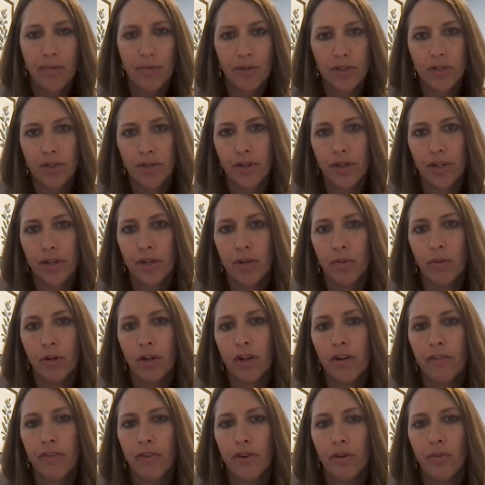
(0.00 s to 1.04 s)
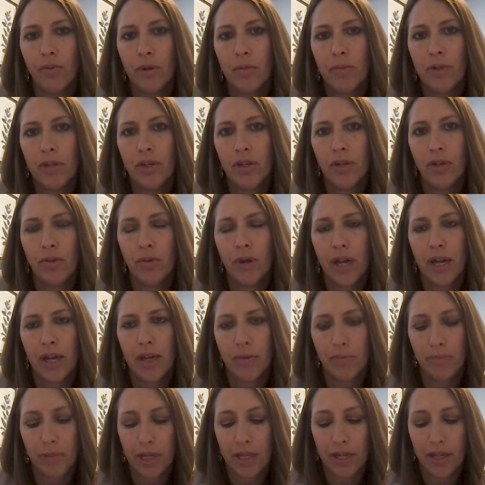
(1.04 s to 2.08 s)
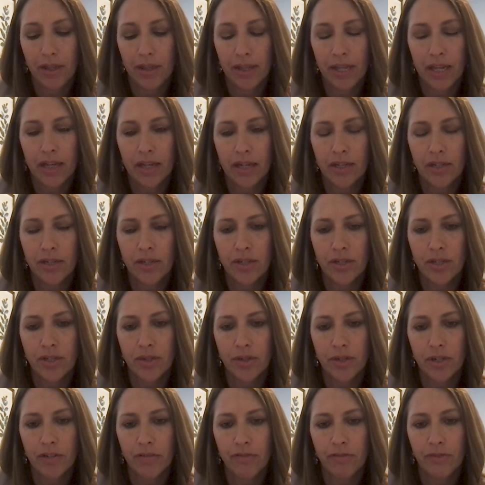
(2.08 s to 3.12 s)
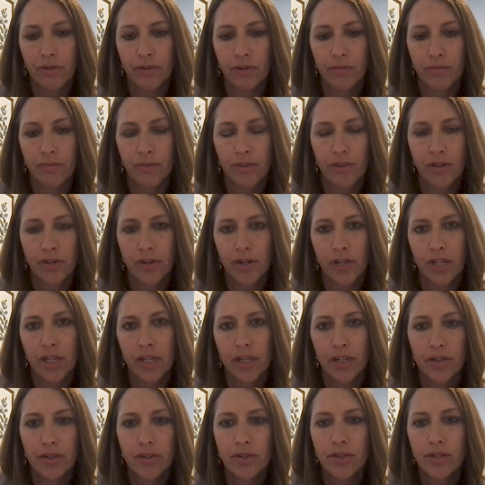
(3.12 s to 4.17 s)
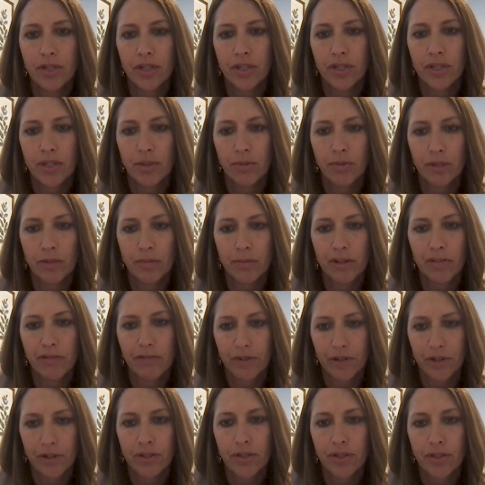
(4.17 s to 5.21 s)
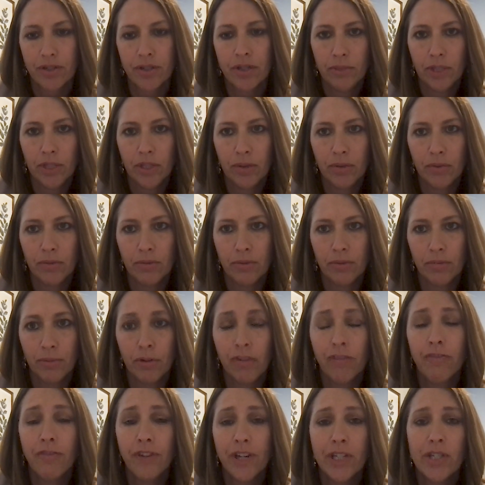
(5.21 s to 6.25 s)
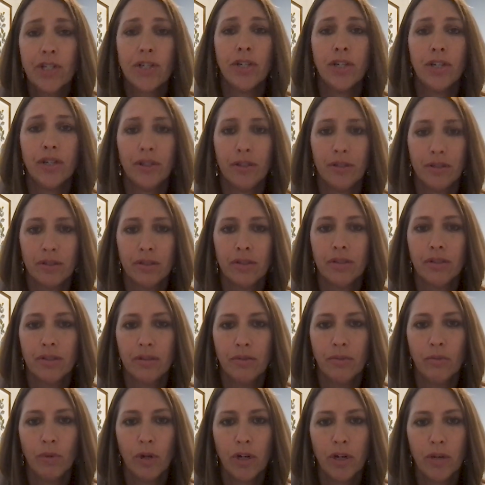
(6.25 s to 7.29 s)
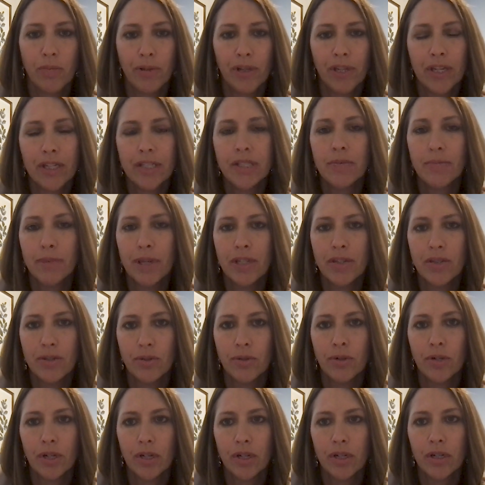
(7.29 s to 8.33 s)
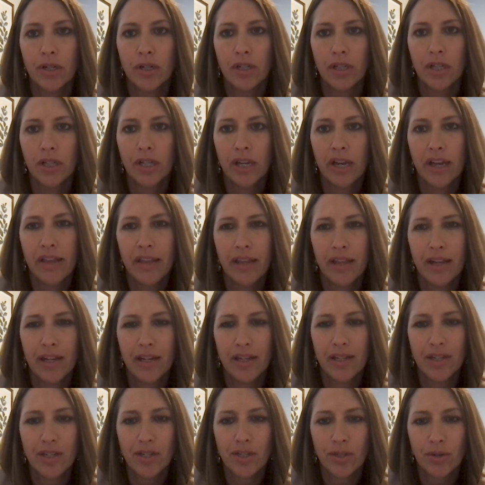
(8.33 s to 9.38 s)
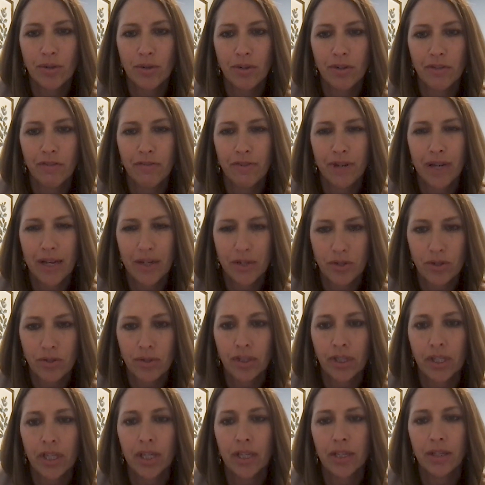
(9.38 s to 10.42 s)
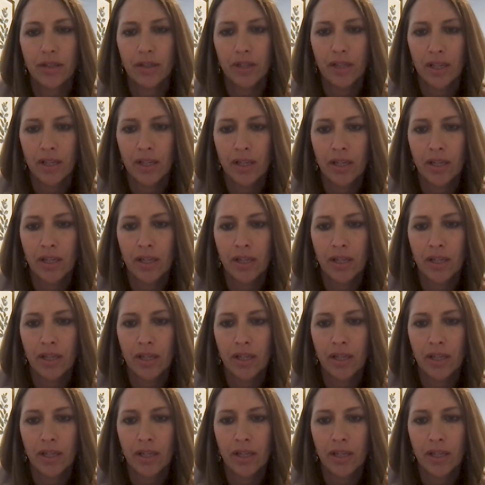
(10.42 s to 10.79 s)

opportunity to work for a woman who had been in that industry for 30 years. And she was my first, professional workplace mentor. And then it just sort of naturally,